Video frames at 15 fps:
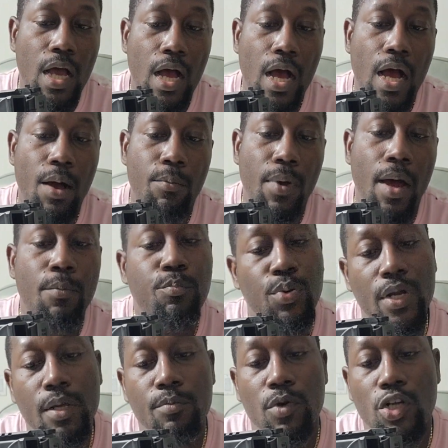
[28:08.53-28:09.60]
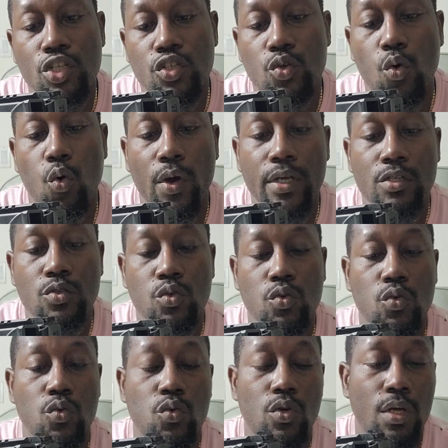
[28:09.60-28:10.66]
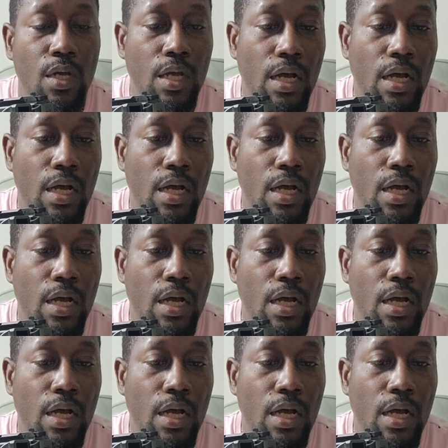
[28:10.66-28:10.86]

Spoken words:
I'm pretty much going to,